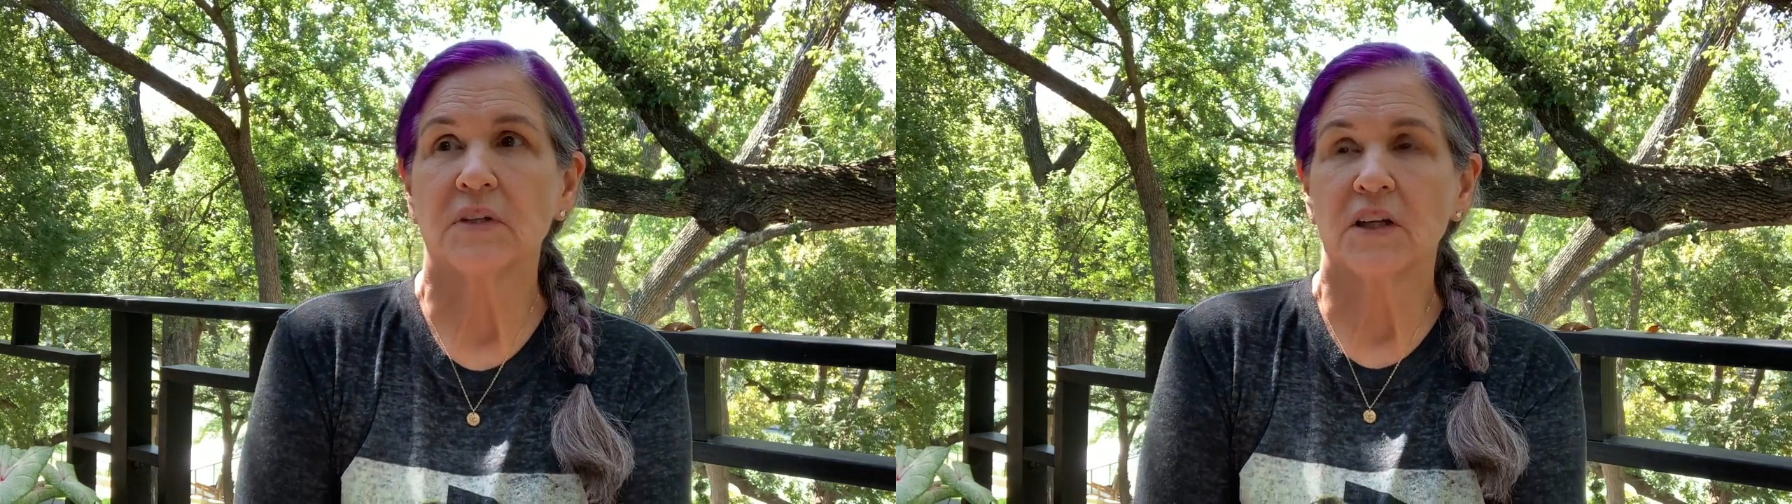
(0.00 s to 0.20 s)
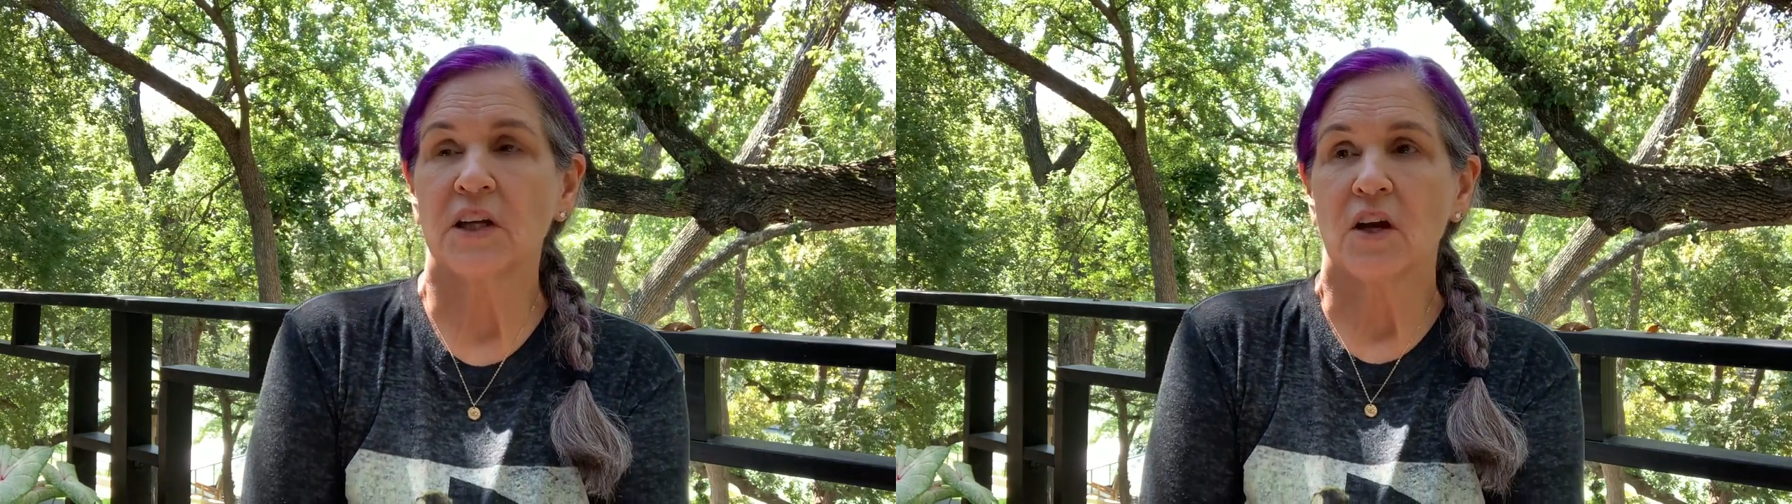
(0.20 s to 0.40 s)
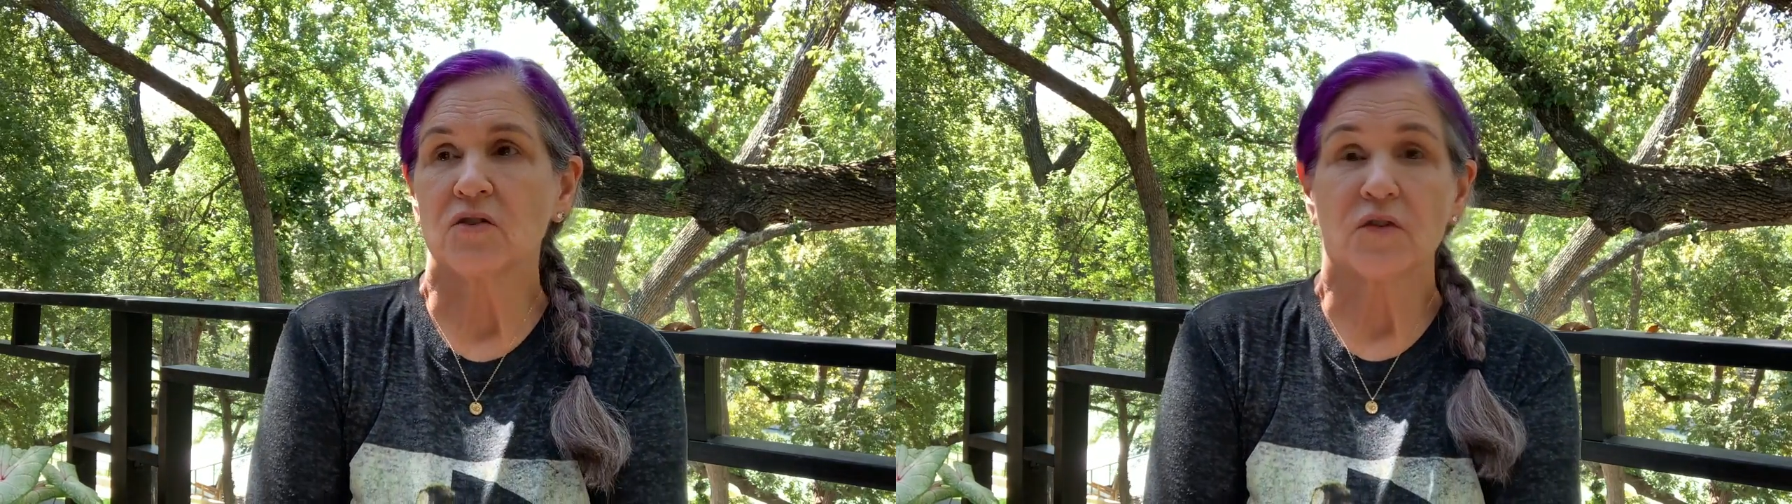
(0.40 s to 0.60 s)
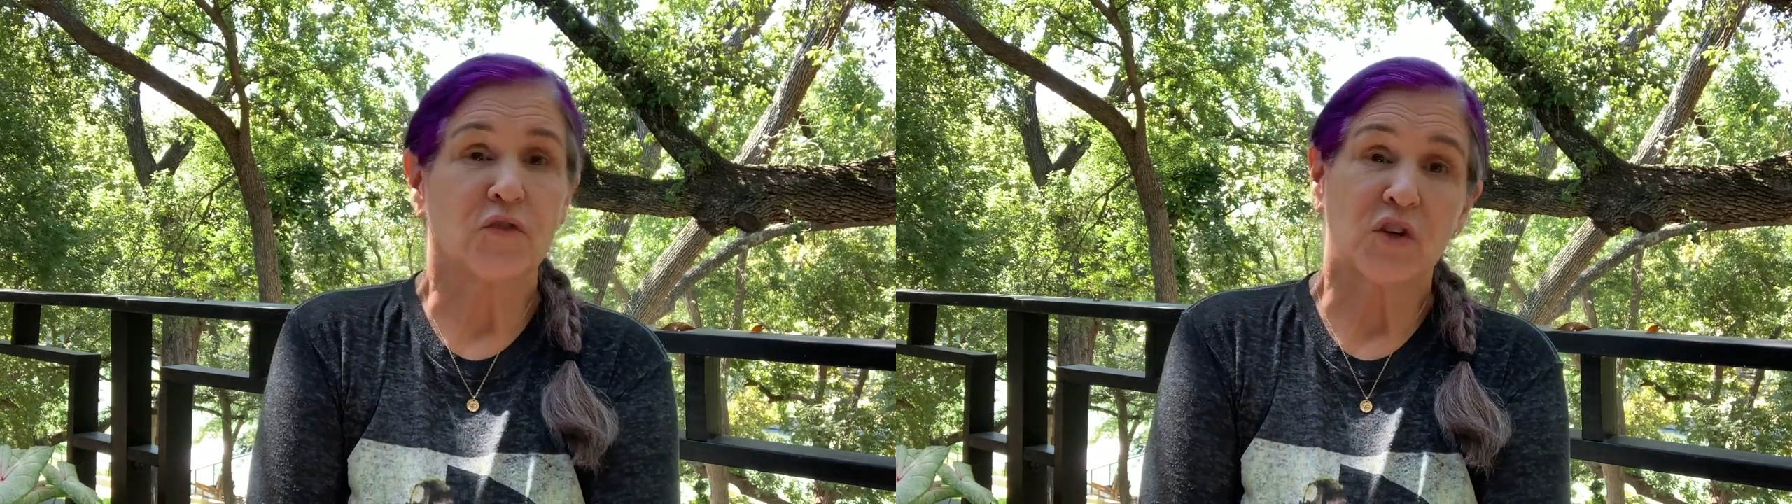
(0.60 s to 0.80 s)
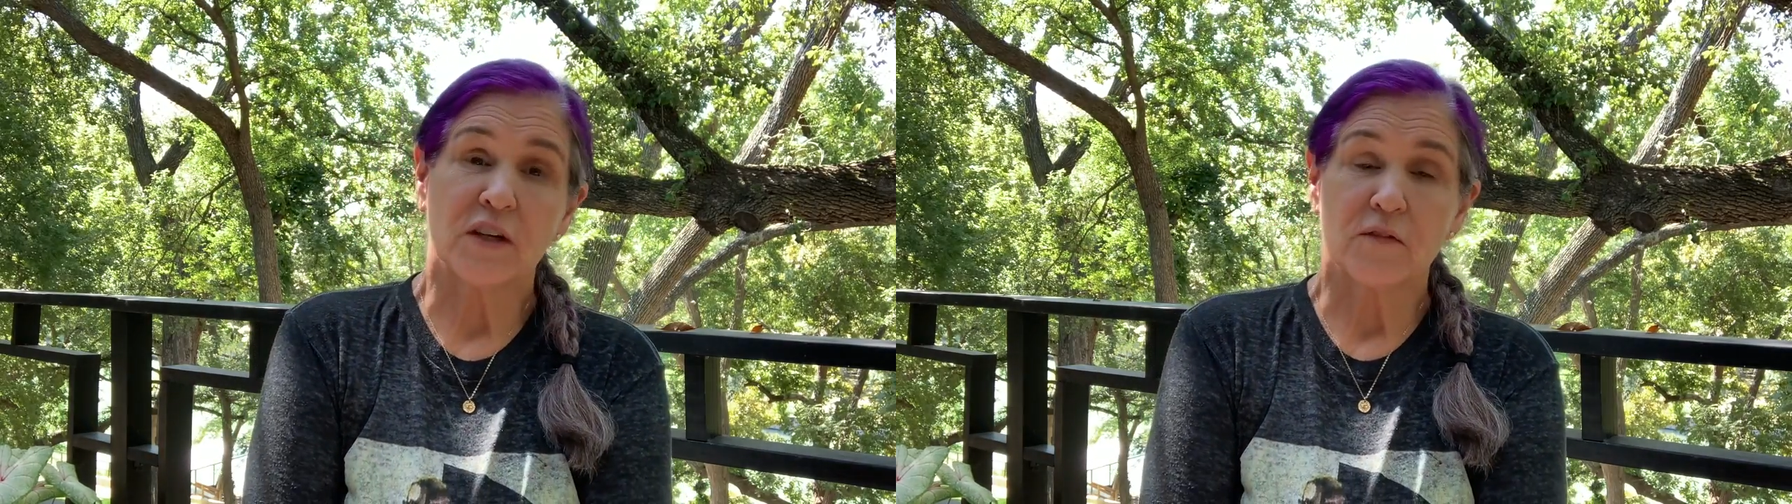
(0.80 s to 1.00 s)
you know, to
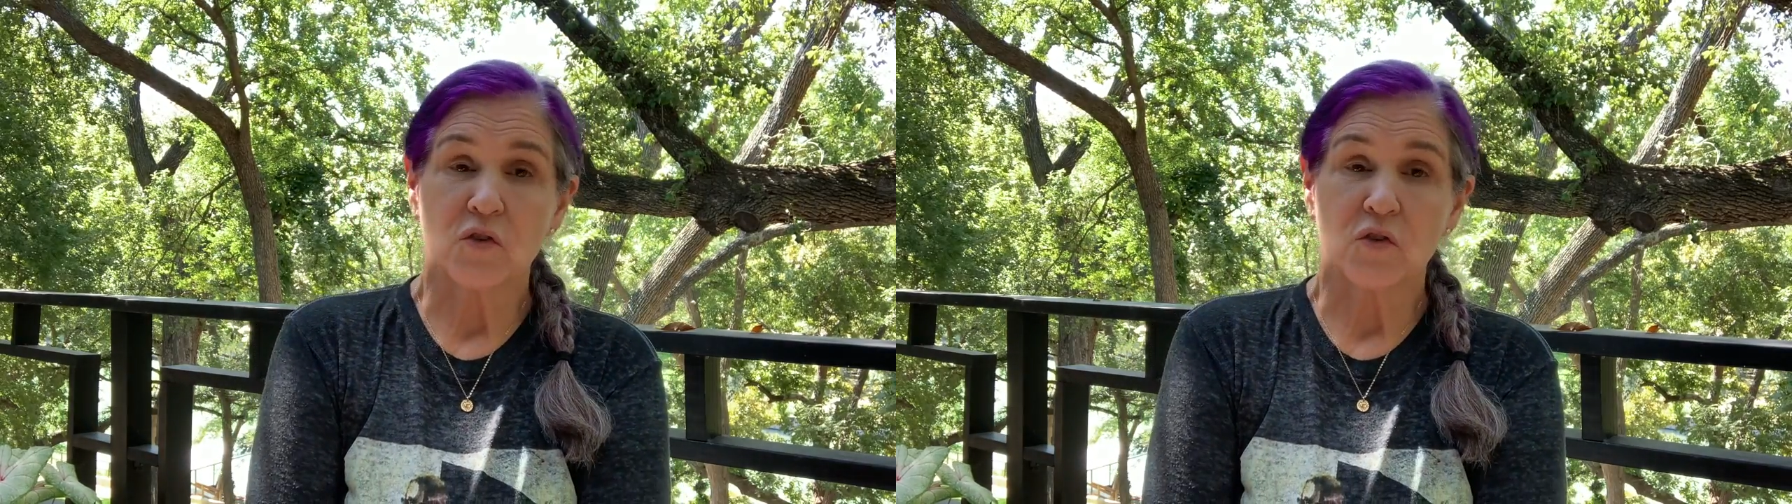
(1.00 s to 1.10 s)
forgive